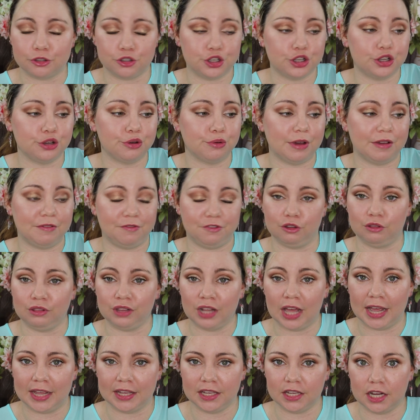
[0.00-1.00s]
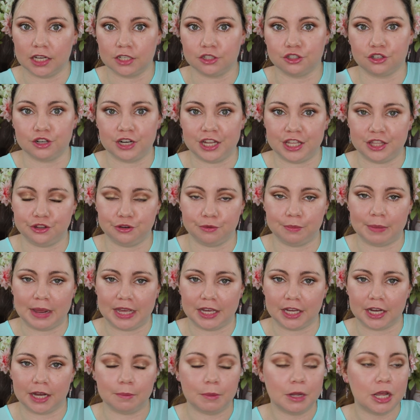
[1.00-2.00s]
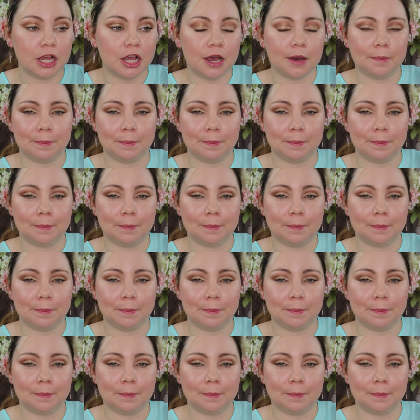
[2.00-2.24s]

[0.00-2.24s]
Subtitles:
too if you like underneath your makeup,